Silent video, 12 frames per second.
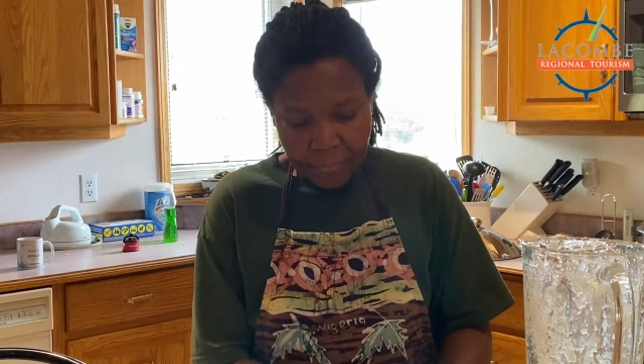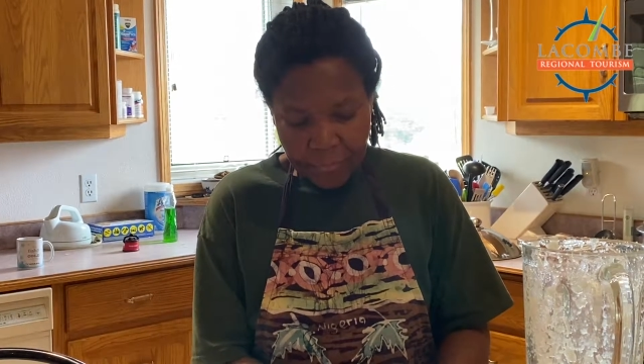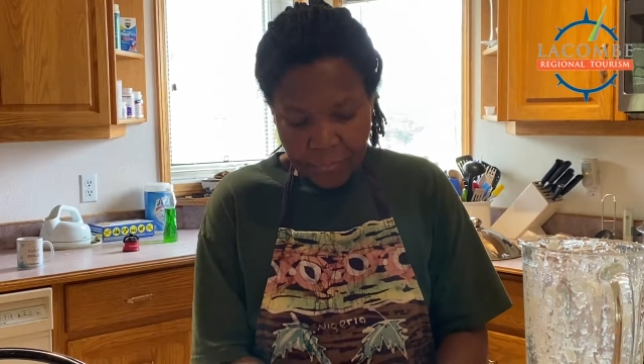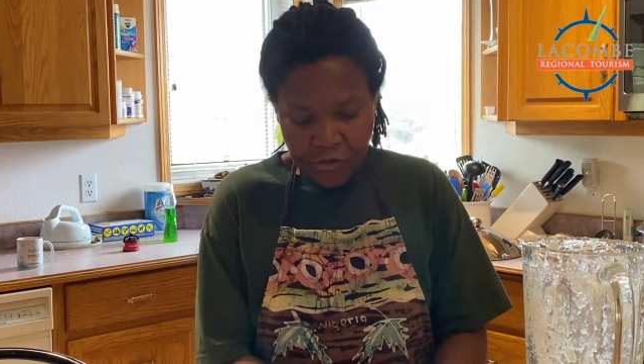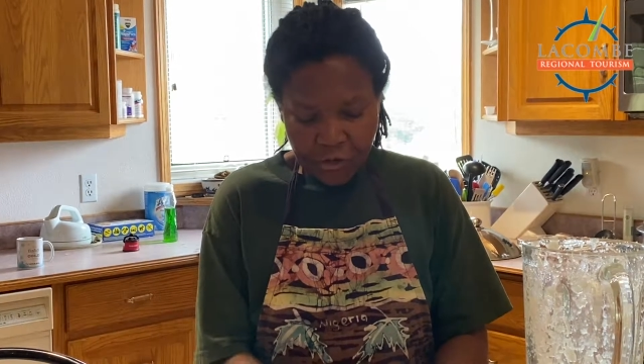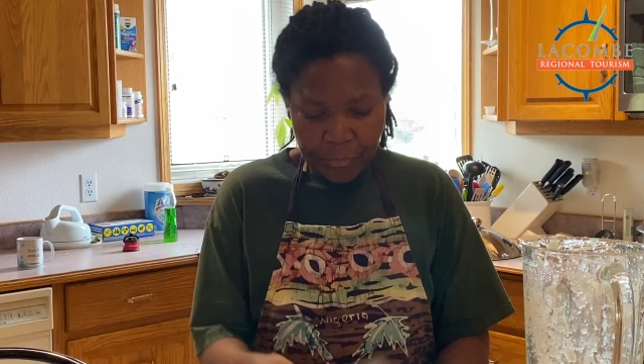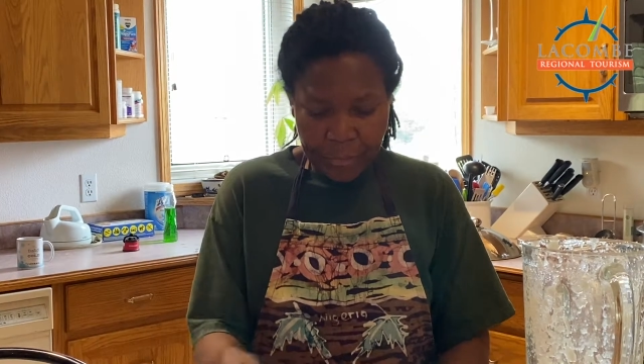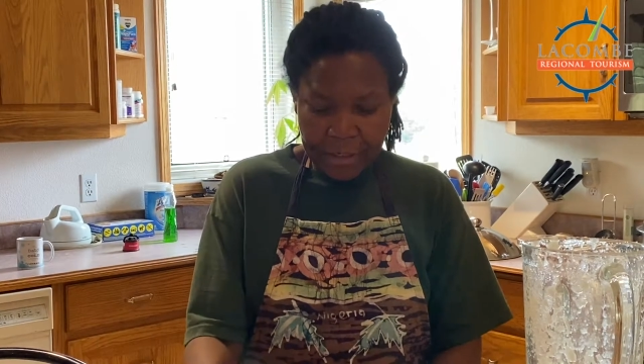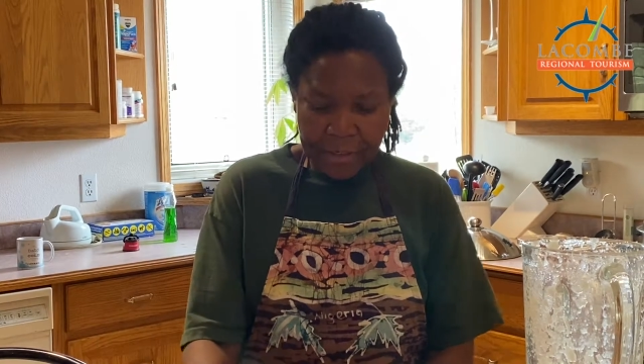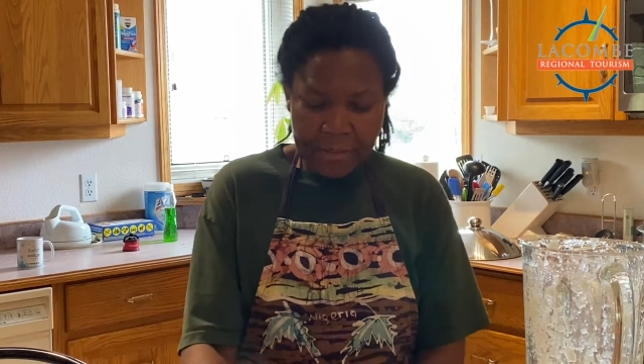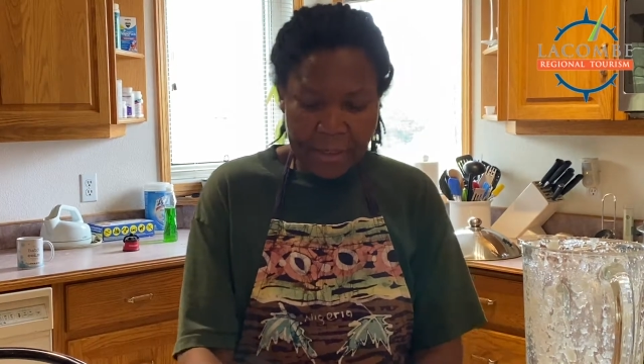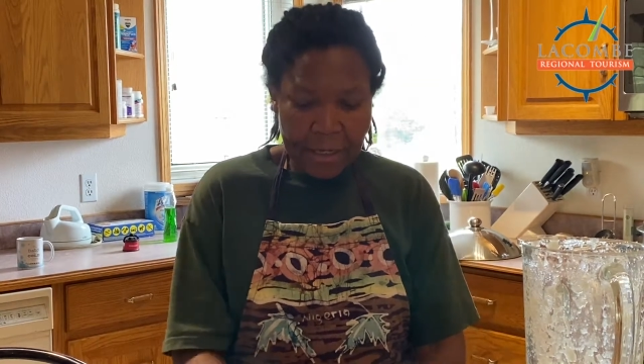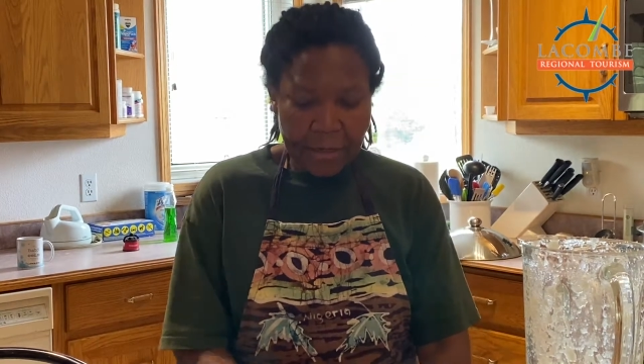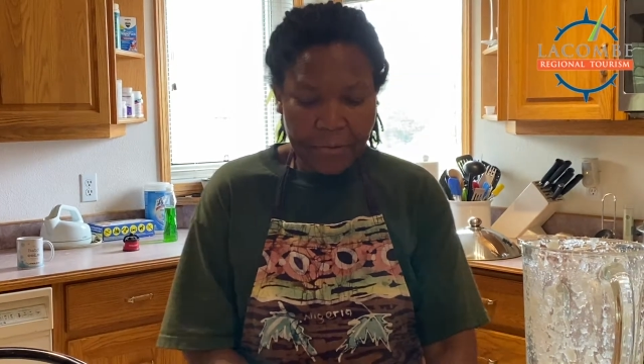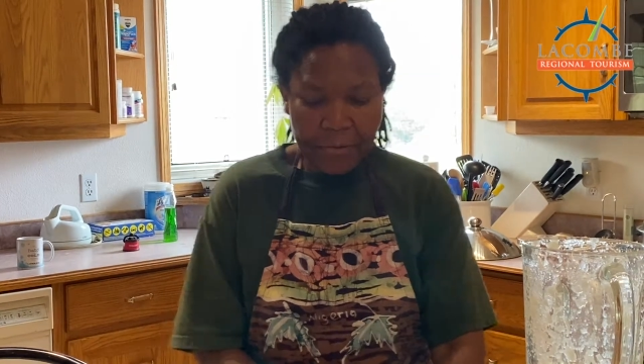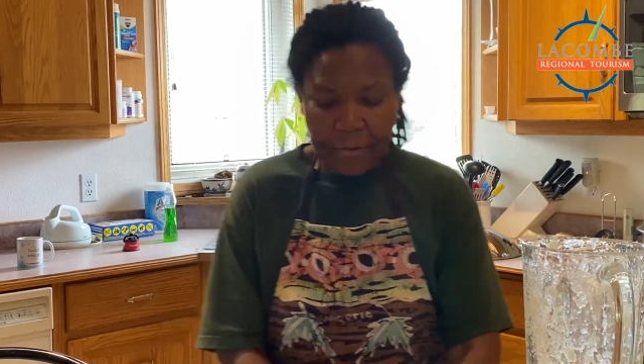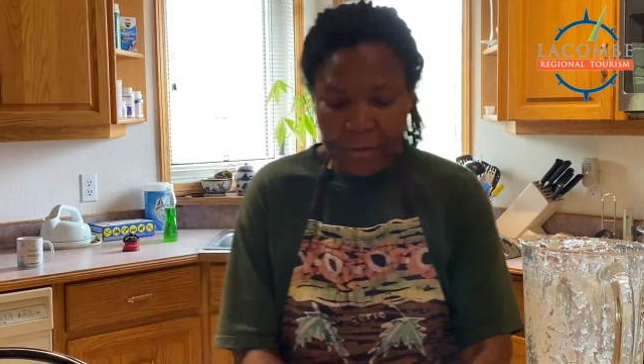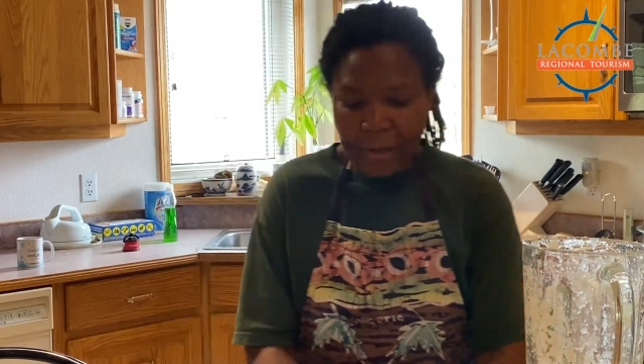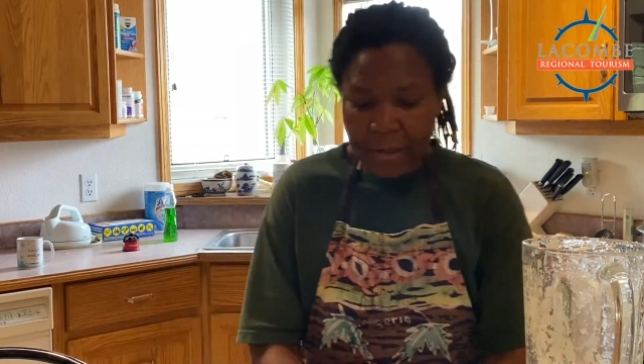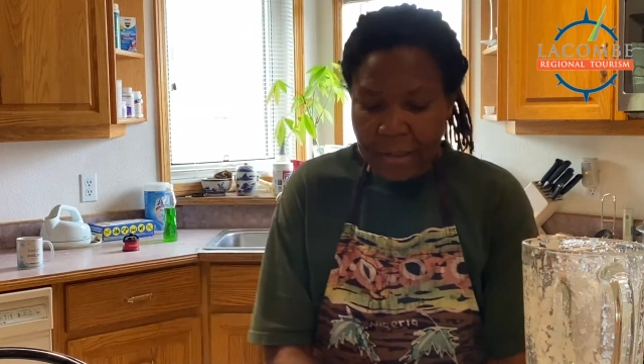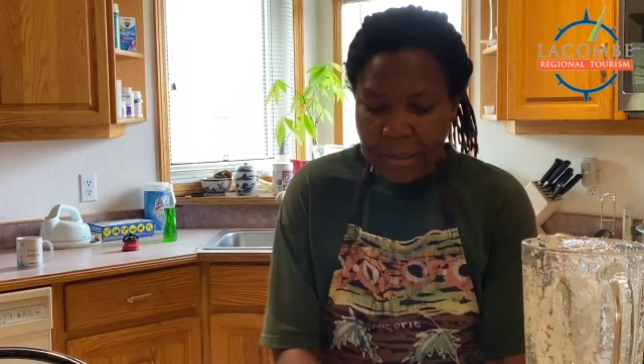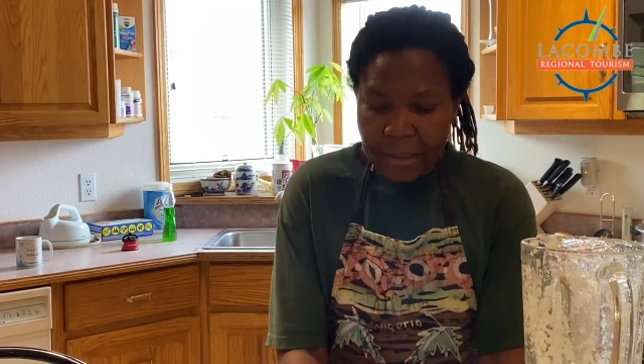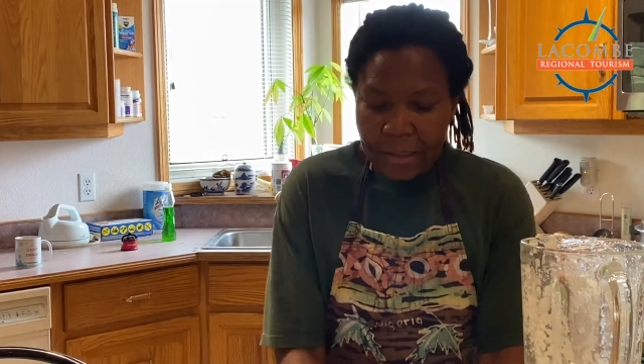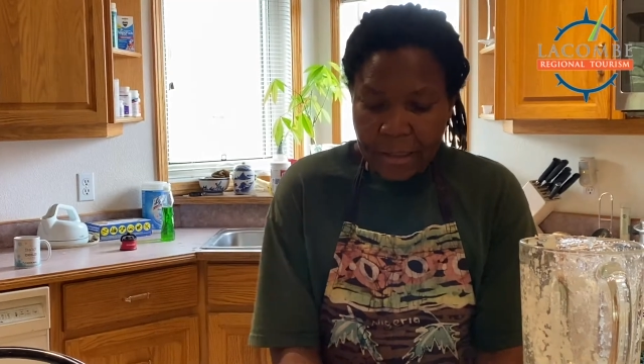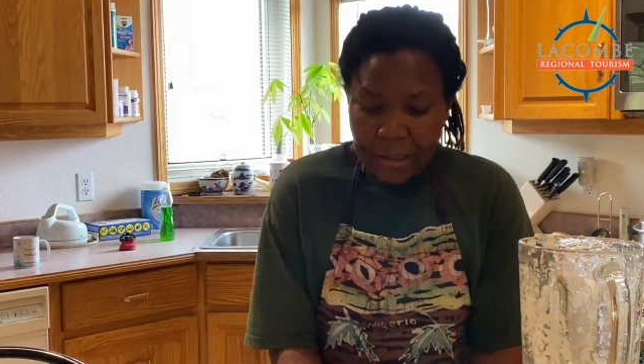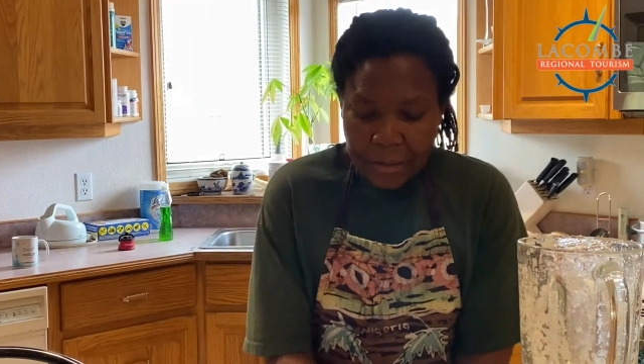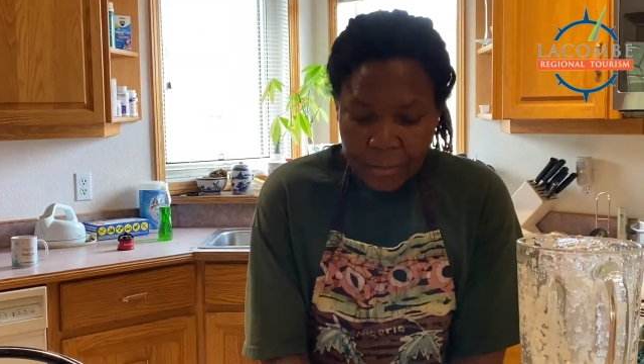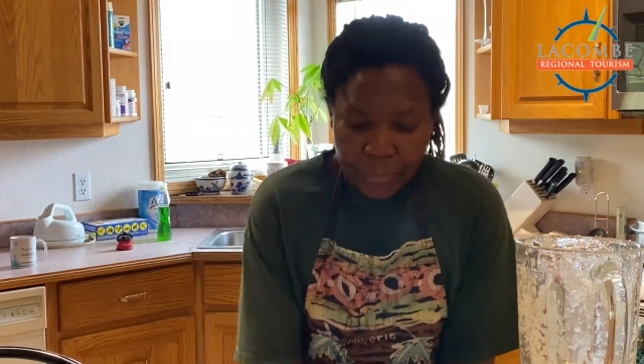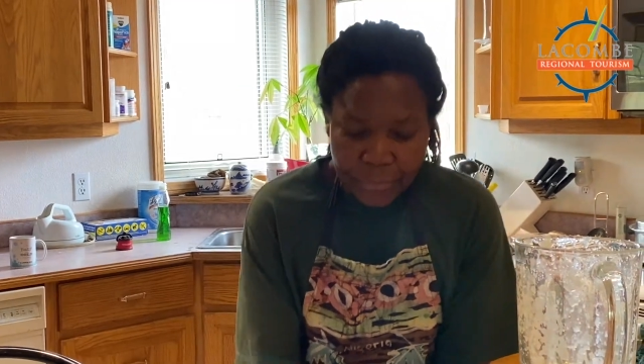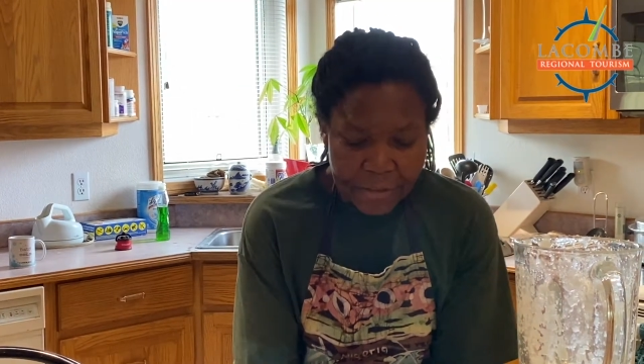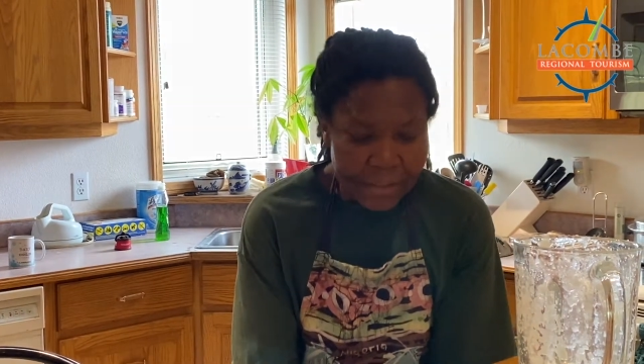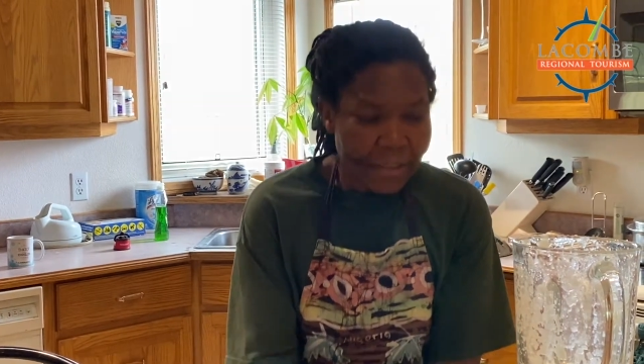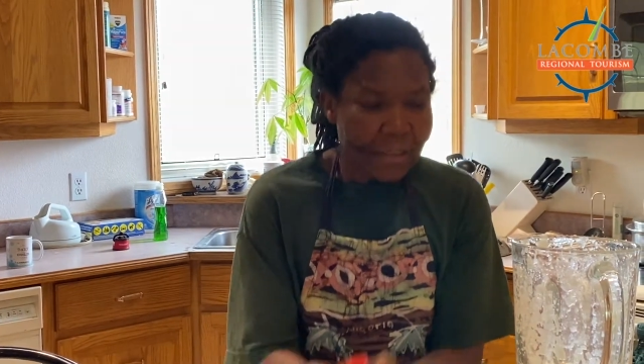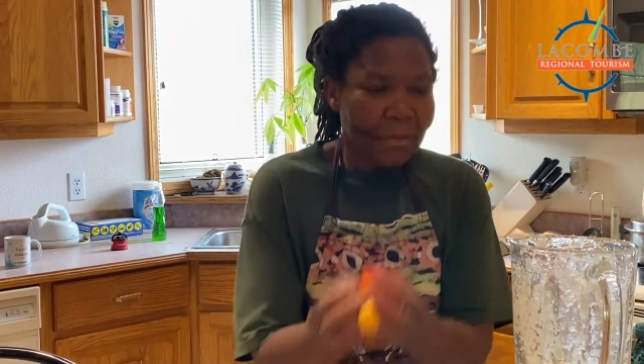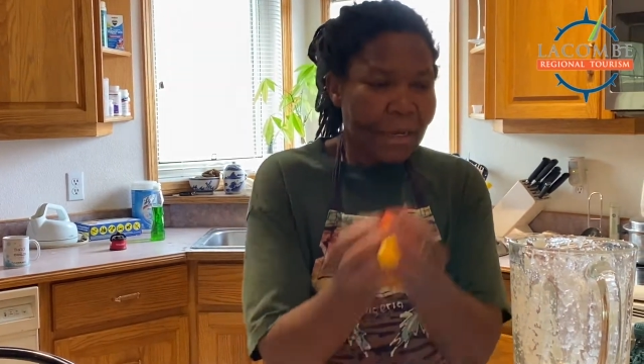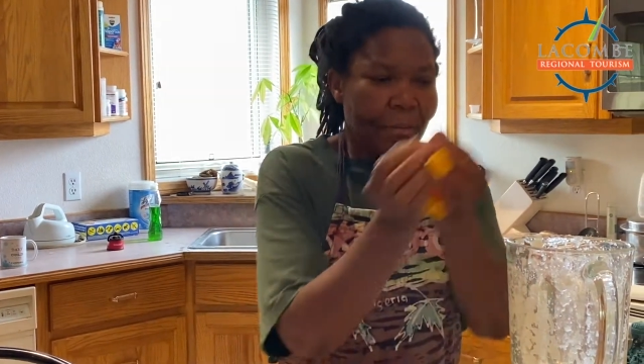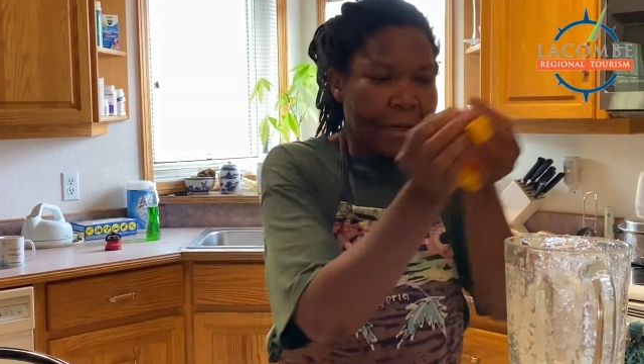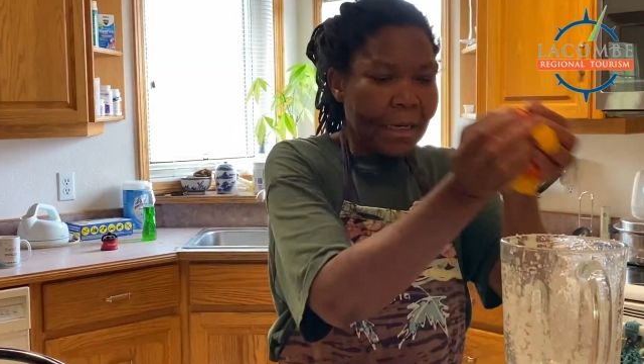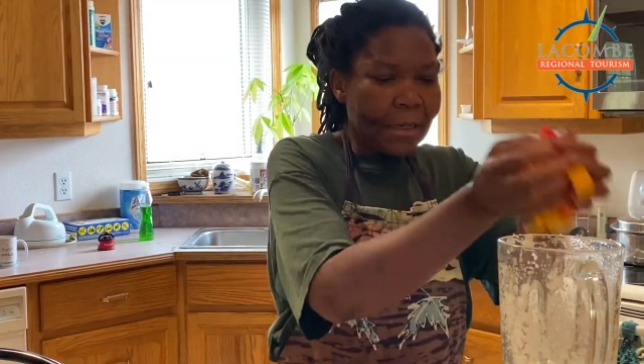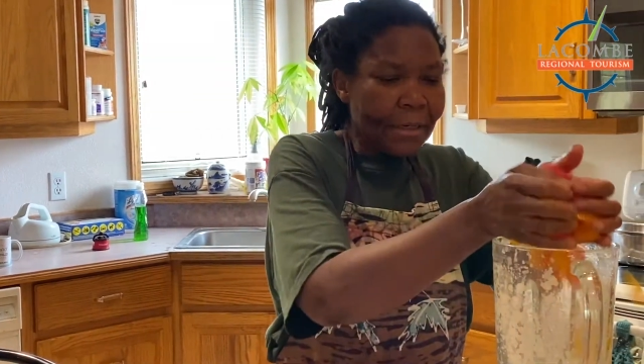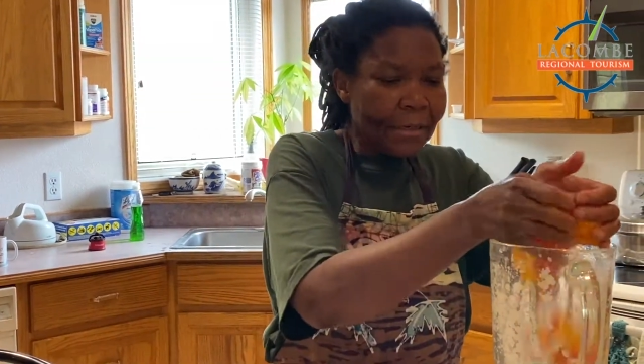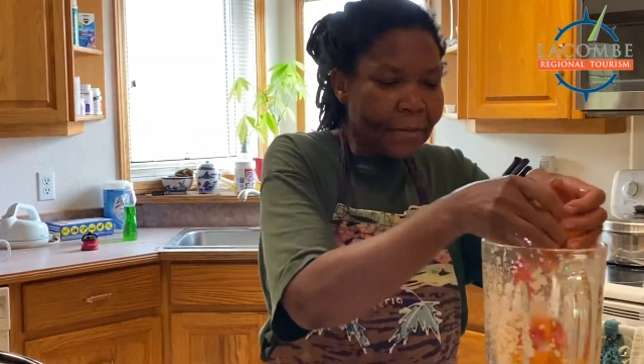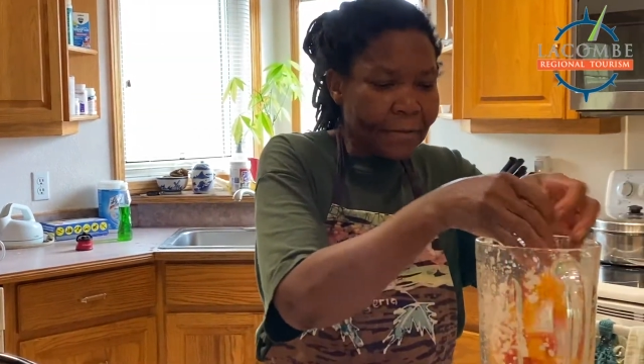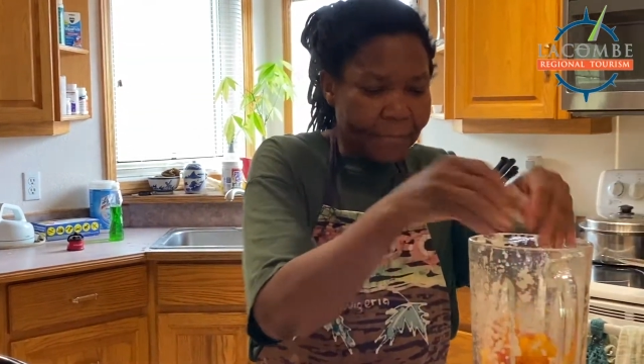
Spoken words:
chopping it now, put it in my blender.